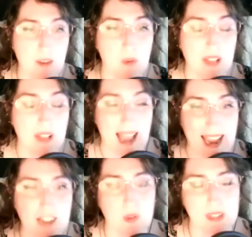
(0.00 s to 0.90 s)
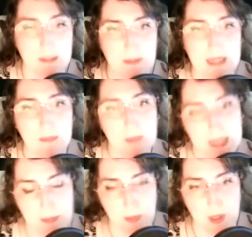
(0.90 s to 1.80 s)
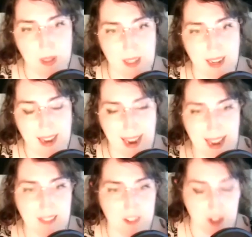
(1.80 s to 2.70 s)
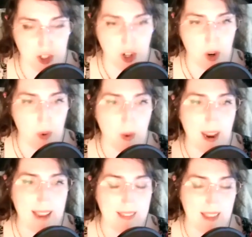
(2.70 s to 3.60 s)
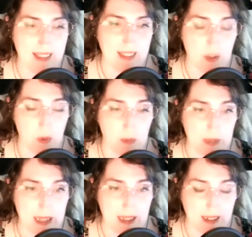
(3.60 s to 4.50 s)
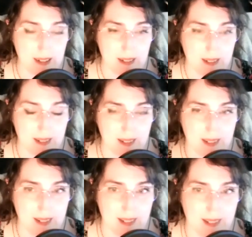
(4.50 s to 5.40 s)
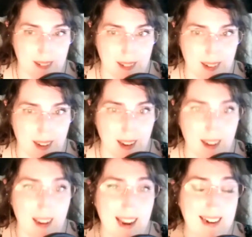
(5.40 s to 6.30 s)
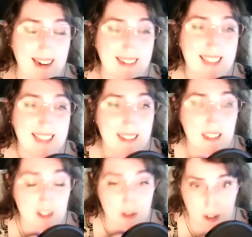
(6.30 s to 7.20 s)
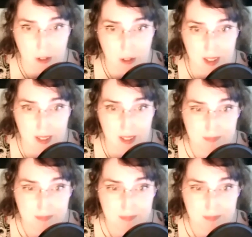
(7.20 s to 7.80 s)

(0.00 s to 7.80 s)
will actually be people at the show and that there will be an attendance records